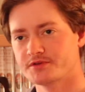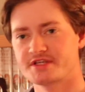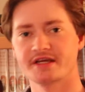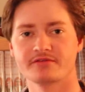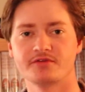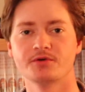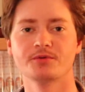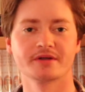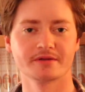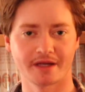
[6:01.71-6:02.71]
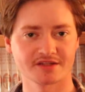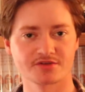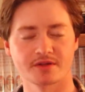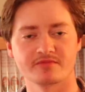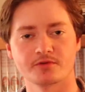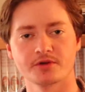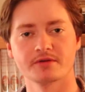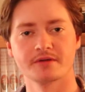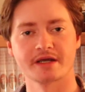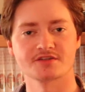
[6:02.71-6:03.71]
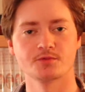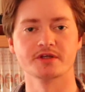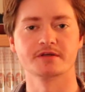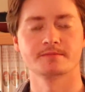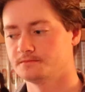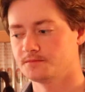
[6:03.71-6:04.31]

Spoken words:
take a few and answer for you next week.